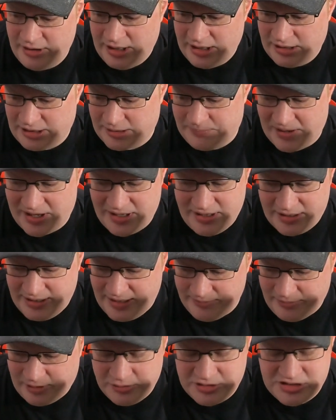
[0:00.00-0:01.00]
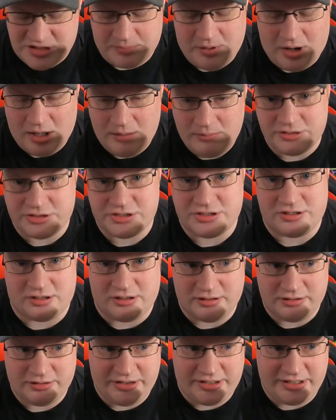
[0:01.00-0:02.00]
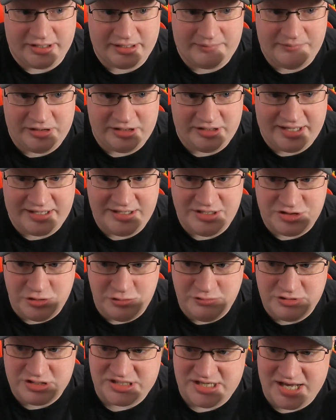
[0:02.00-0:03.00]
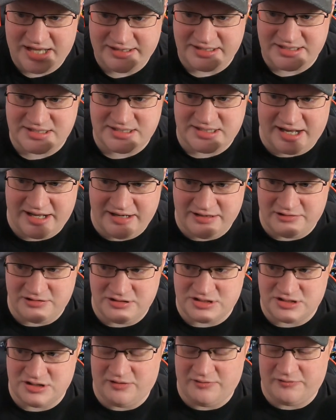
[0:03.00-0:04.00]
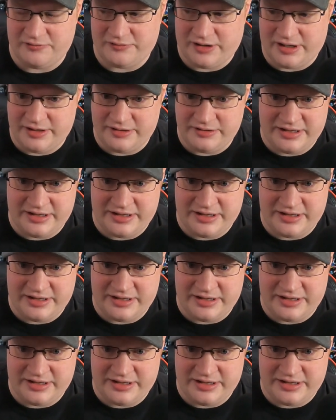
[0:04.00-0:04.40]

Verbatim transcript: Like, Bandai Namco is a publisher. Like, I mean, they do set the standards of uh,